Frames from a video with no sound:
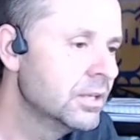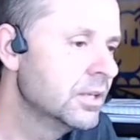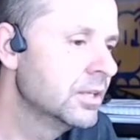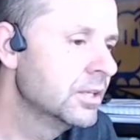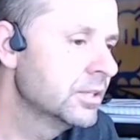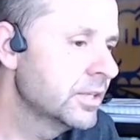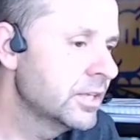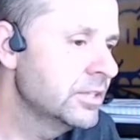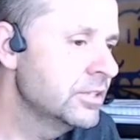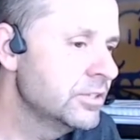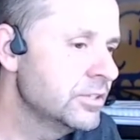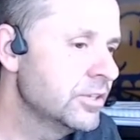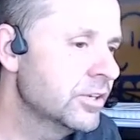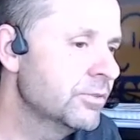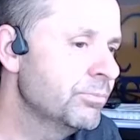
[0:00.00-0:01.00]
then
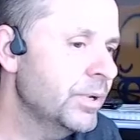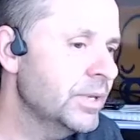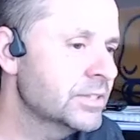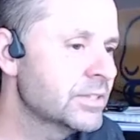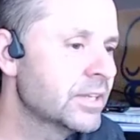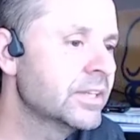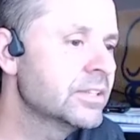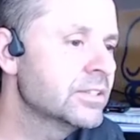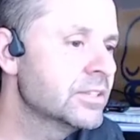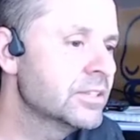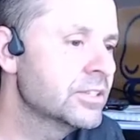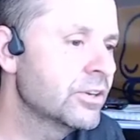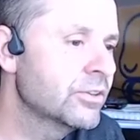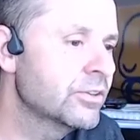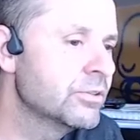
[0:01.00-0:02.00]
you can pass a link to the
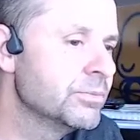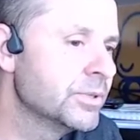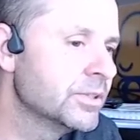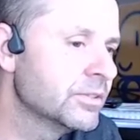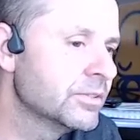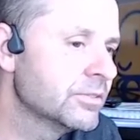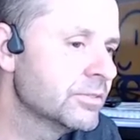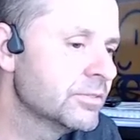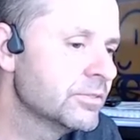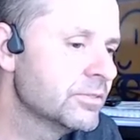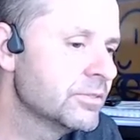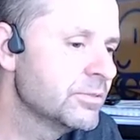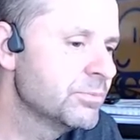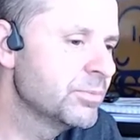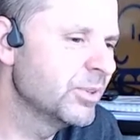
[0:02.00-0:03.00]
document.
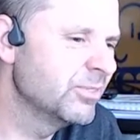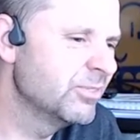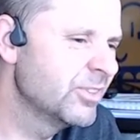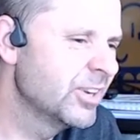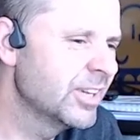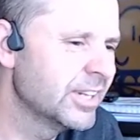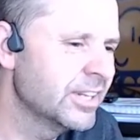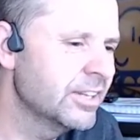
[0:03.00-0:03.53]
But really, if